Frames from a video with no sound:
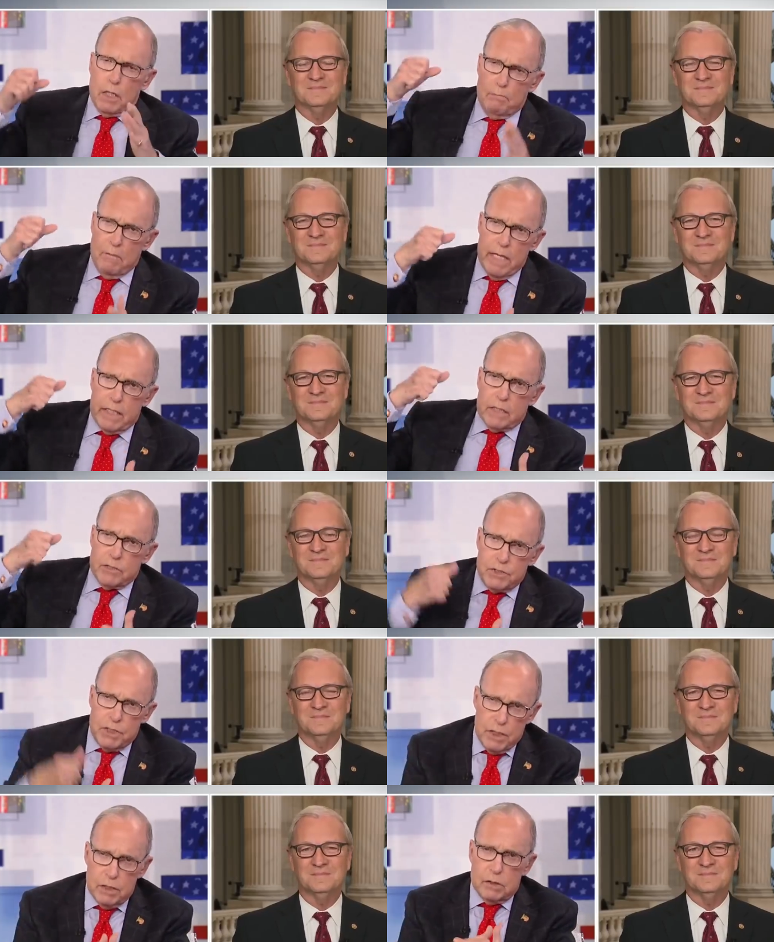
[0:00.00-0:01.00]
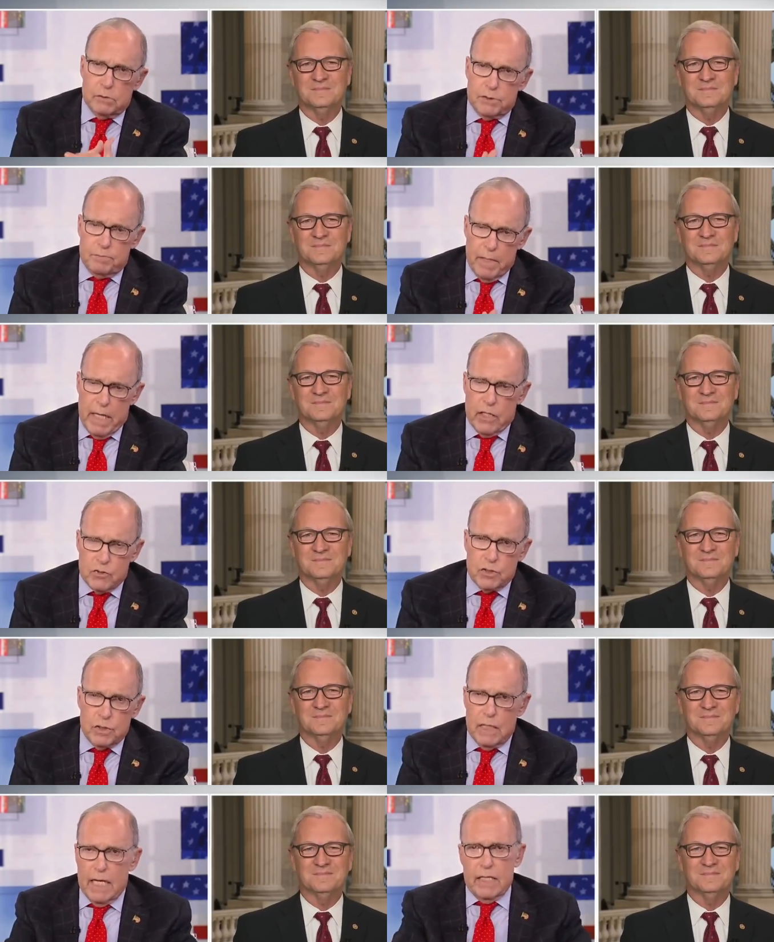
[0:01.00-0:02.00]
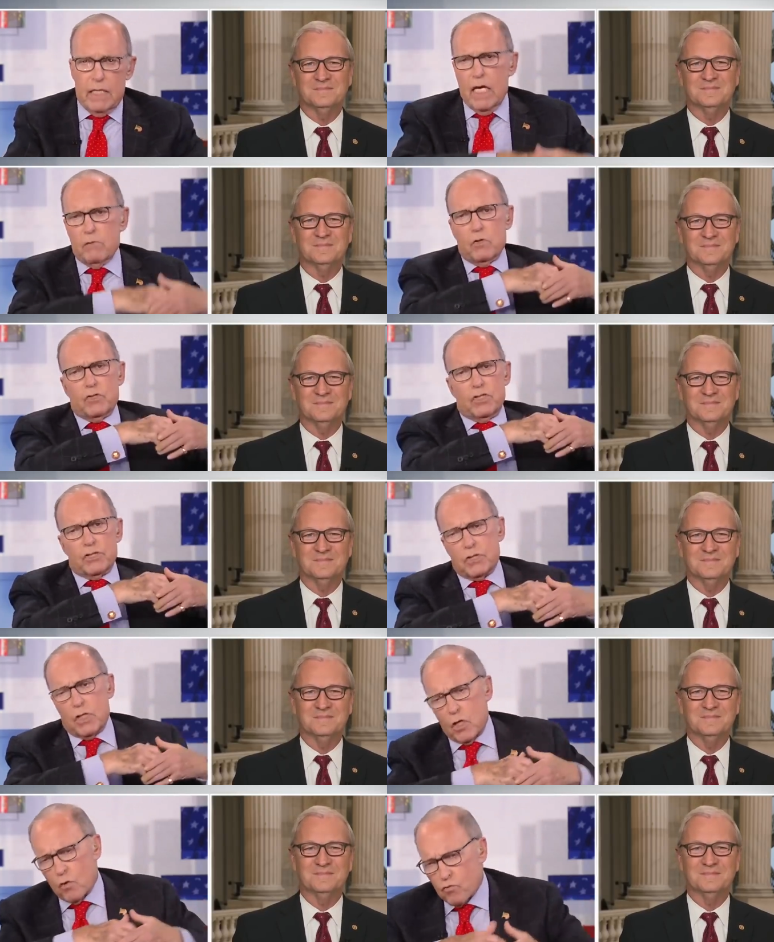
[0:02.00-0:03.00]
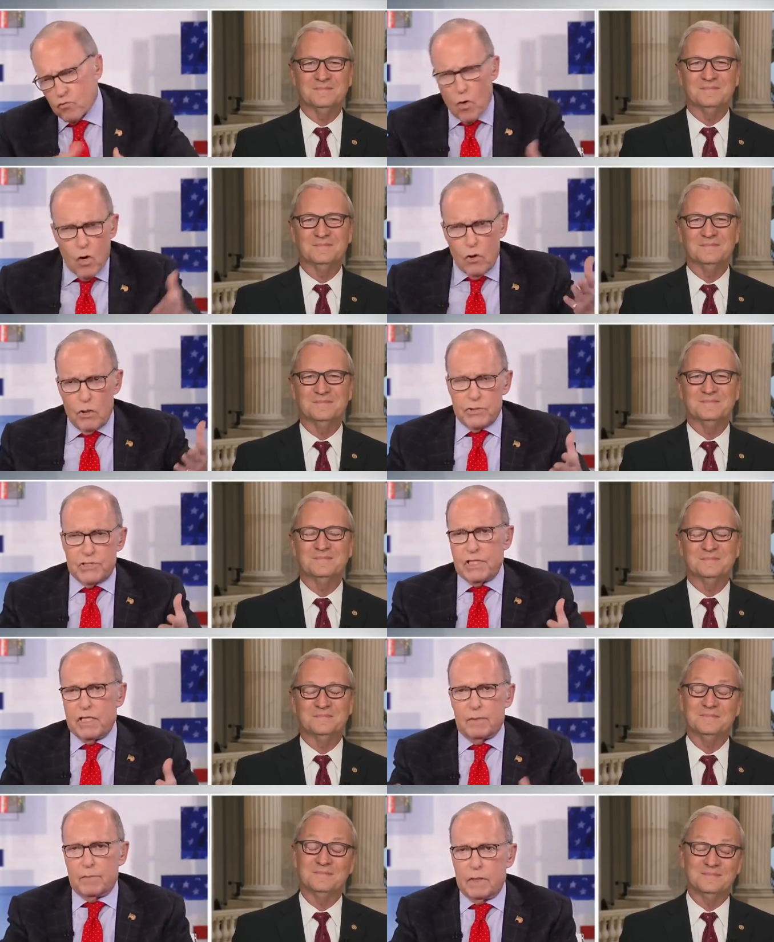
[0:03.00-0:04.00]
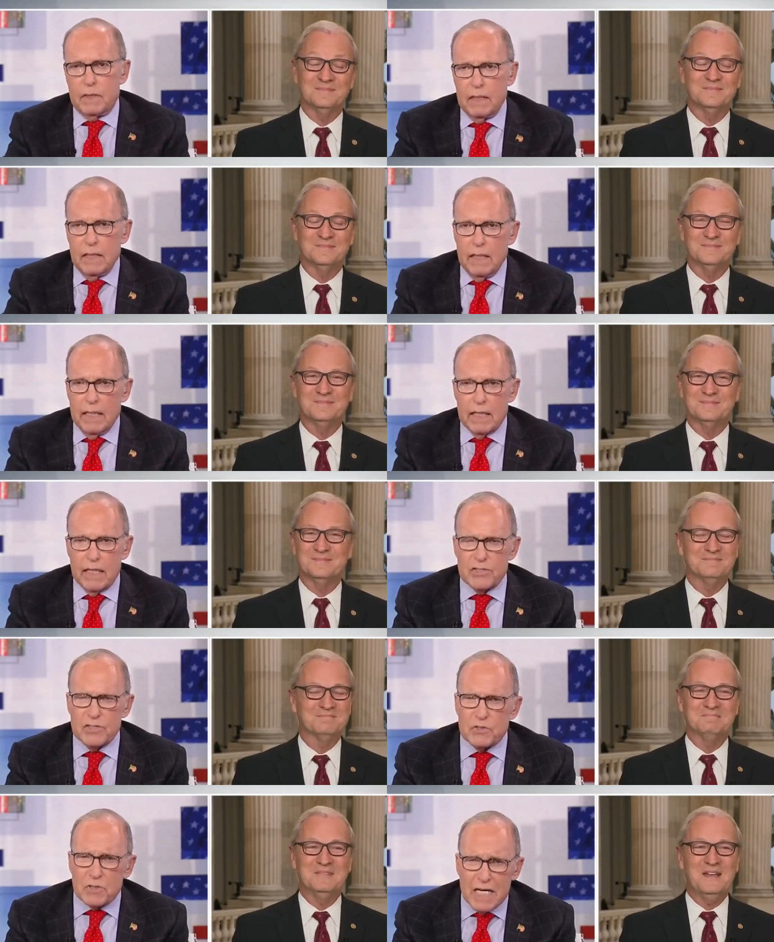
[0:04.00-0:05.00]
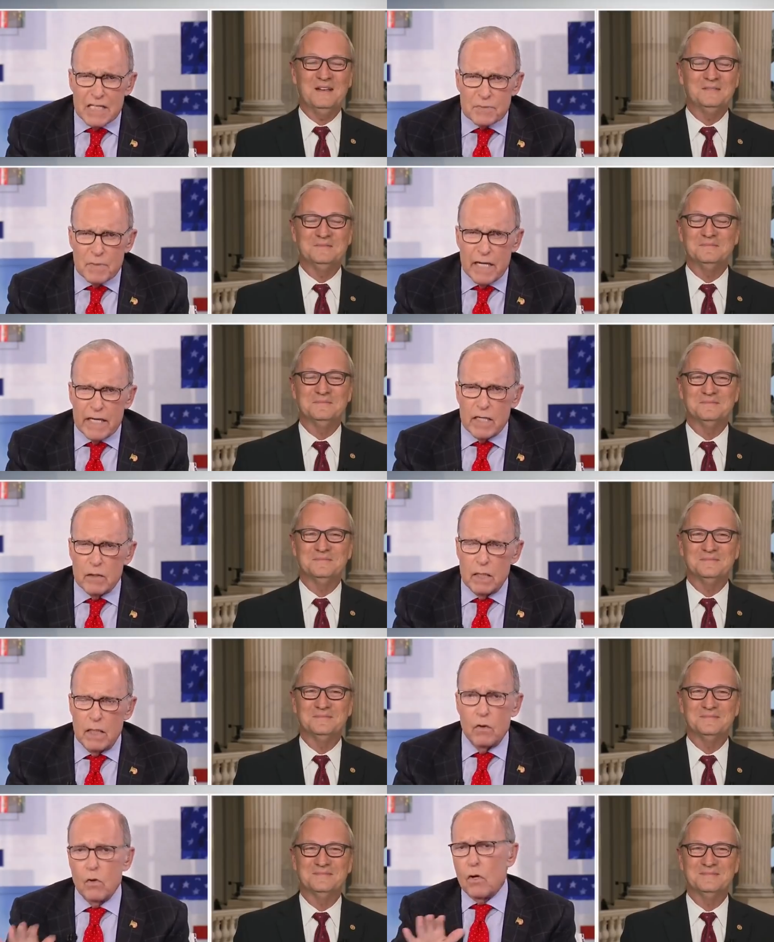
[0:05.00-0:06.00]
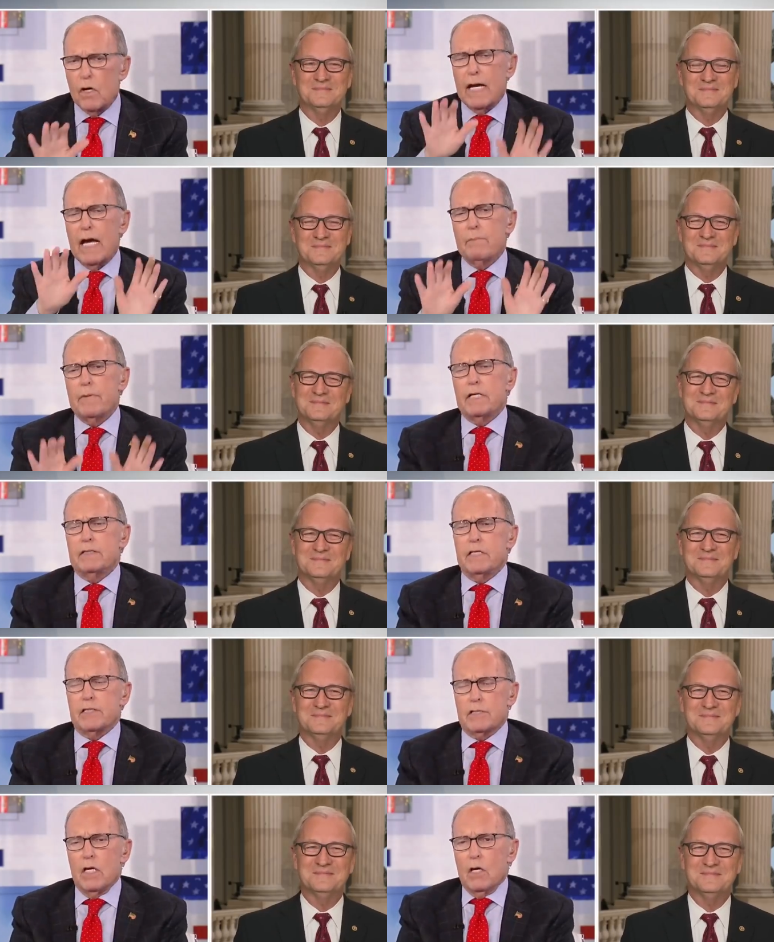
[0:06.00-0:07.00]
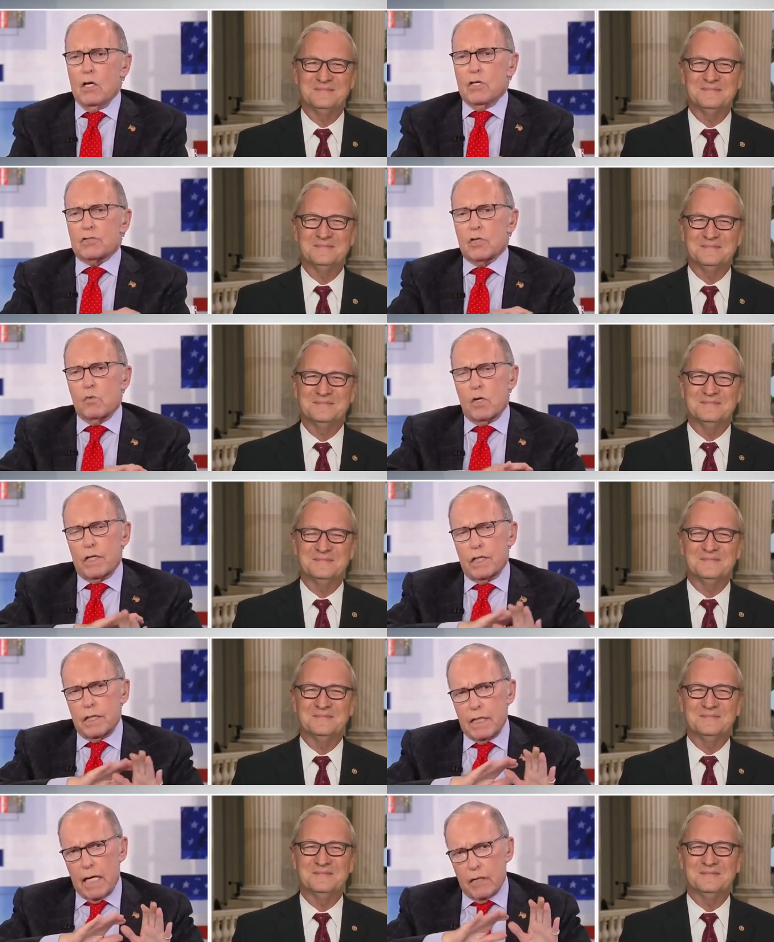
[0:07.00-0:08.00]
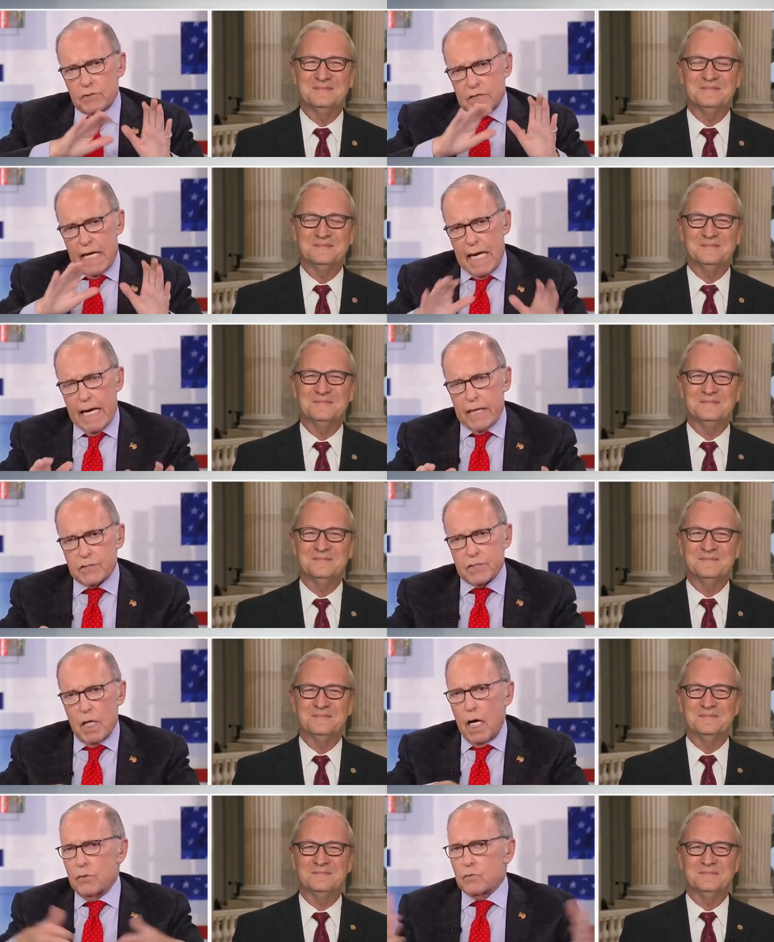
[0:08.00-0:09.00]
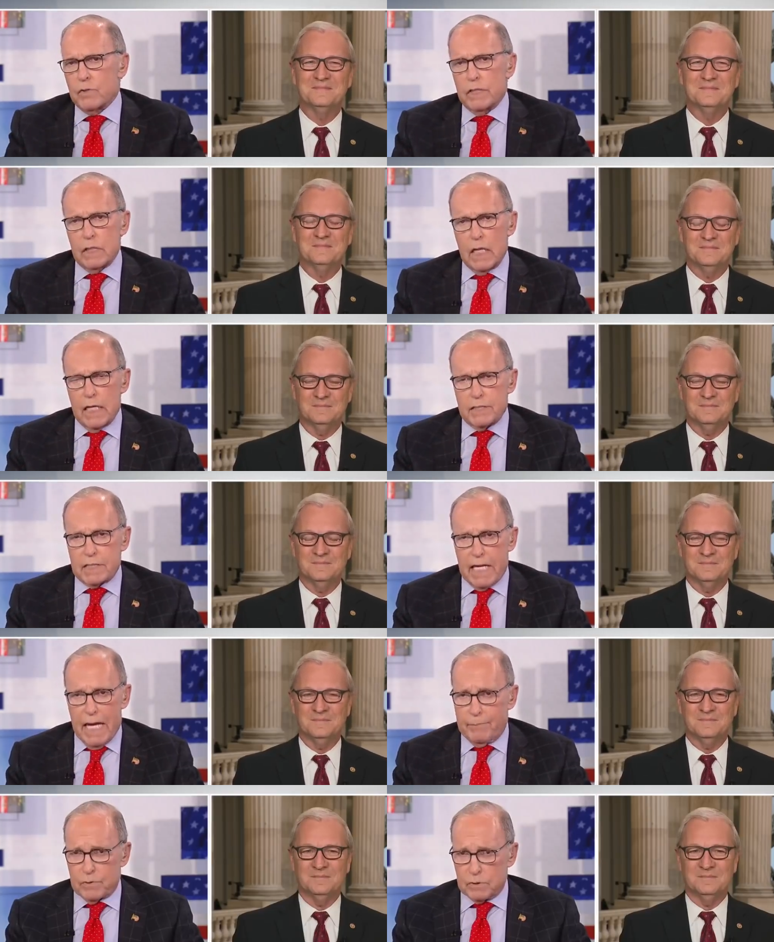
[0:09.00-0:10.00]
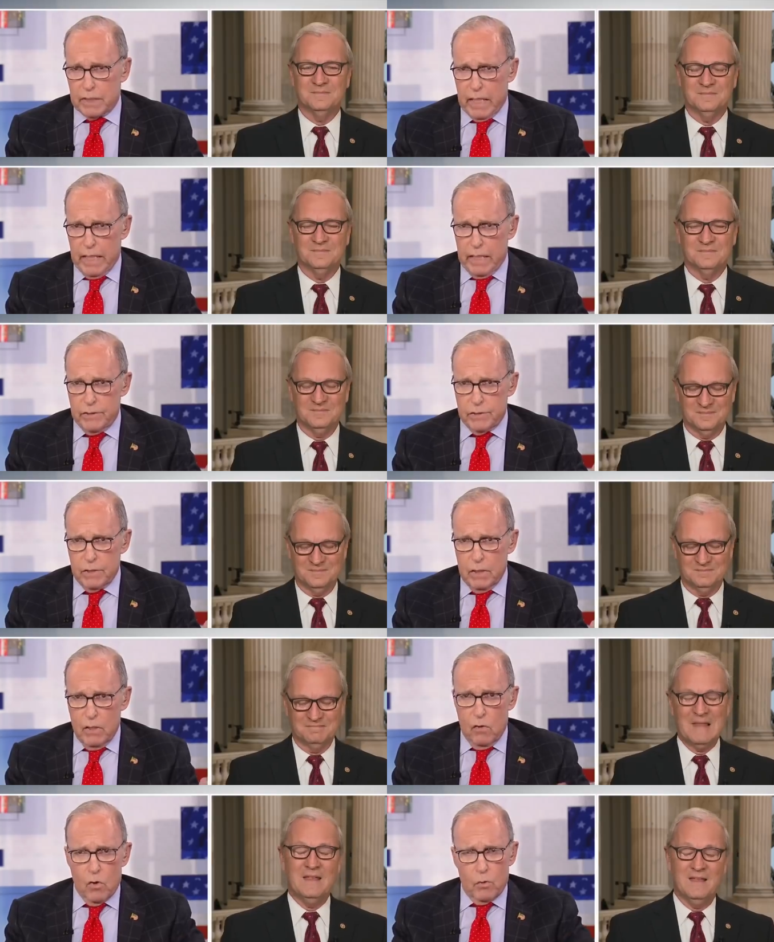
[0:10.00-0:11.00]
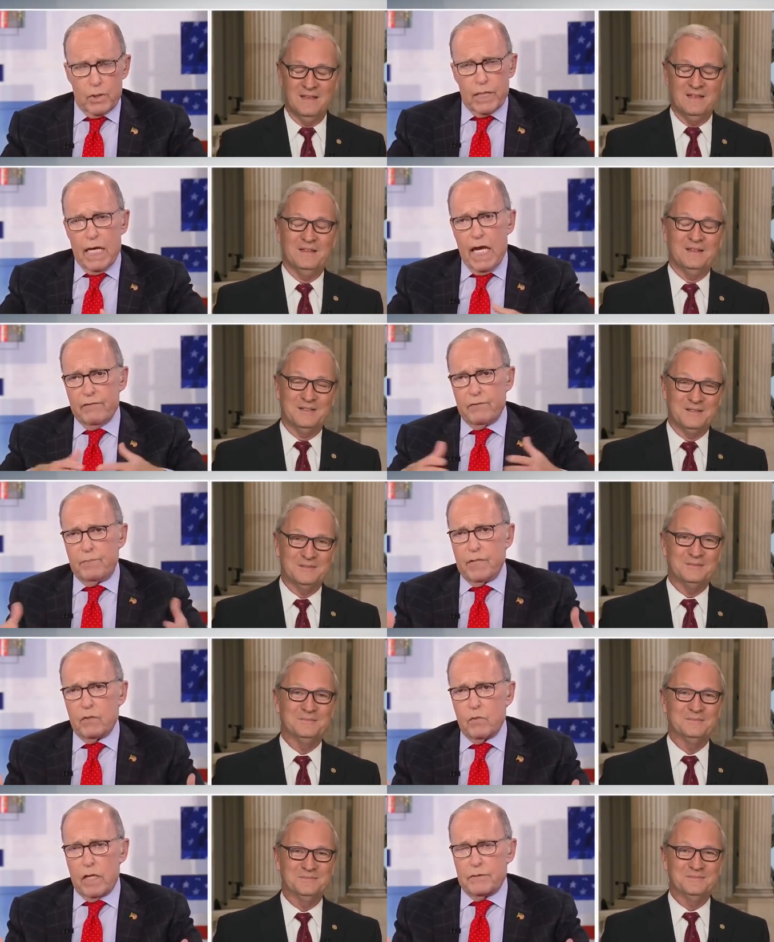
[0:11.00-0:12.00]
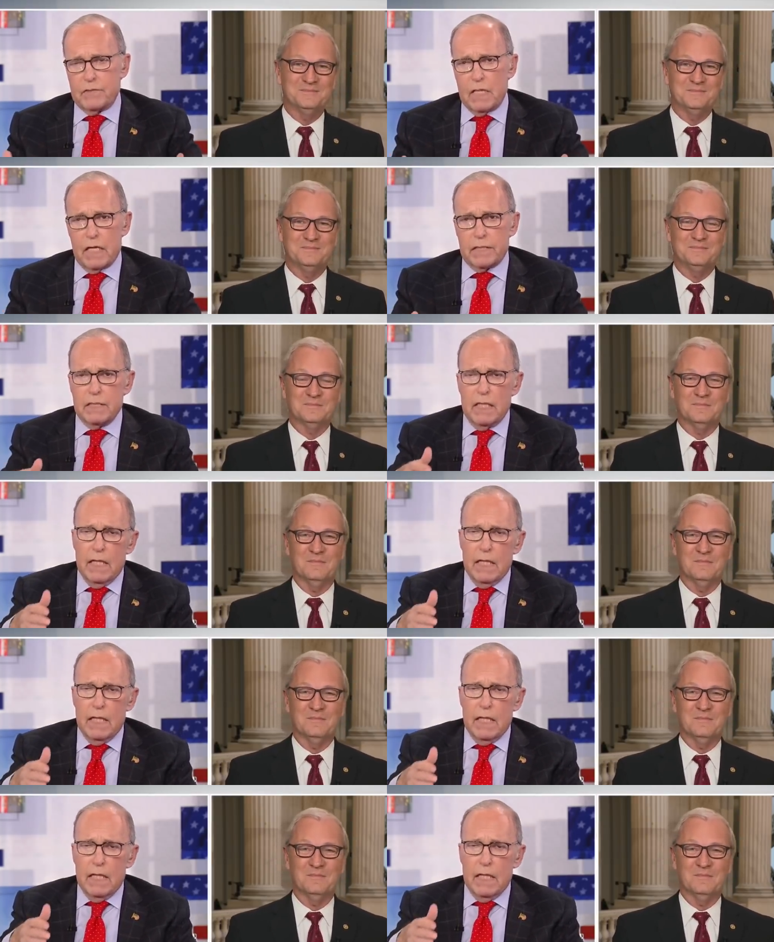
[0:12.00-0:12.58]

Speaker 1: to make a deal with Manchin, and then we're just going to roll Sinema. And I scratch yeah. my eye, I go, huh? or how about this? So we're going to now tax unrealized capital gains, or we're going to have a big wealth tax.